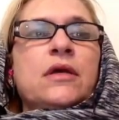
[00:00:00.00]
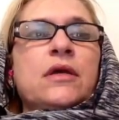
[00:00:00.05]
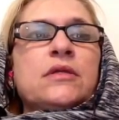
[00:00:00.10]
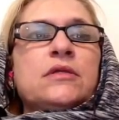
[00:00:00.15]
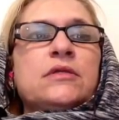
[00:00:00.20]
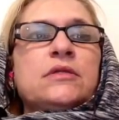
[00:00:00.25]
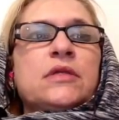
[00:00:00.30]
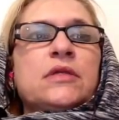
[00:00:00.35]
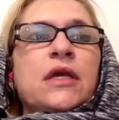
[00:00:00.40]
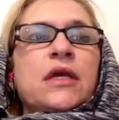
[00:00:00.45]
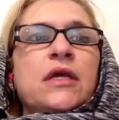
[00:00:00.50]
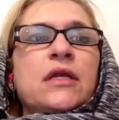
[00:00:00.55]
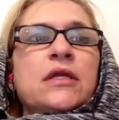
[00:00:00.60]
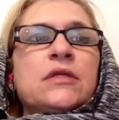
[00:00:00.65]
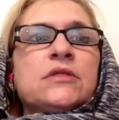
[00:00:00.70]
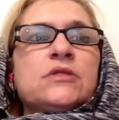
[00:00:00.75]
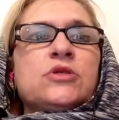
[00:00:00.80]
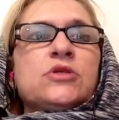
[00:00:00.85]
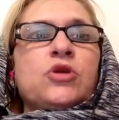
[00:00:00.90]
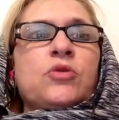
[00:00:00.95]
seeing
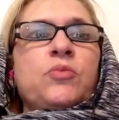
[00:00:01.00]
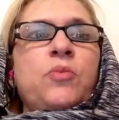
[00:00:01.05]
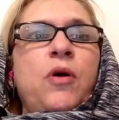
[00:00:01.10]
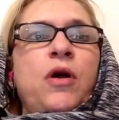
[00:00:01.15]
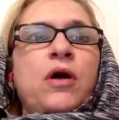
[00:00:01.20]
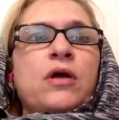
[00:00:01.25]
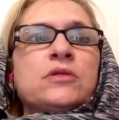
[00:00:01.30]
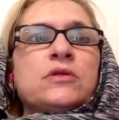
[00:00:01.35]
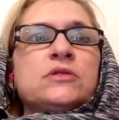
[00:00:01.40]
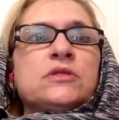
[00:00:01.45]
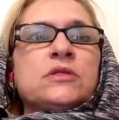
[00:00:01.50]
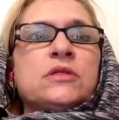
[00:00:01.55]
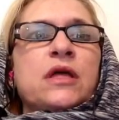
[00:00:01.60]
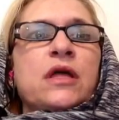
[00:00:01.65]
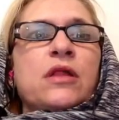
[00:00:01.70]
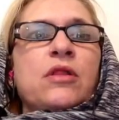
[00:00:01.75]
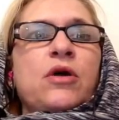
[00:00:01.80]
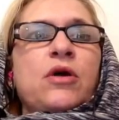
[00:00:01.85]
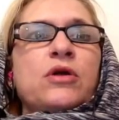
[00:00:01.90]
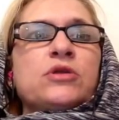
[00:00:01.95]
its little parts in
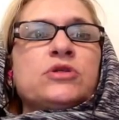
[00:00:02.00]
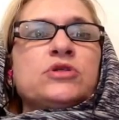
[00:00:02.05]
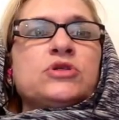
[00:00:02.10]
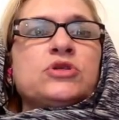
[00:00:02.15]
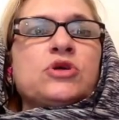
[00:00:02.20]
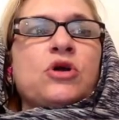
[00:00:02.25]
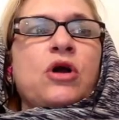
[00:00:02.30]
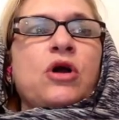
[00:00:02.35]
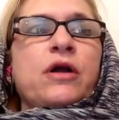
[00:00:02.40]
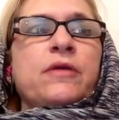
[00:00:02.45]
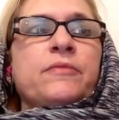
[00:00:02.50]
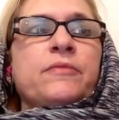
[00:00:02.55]
that large jar.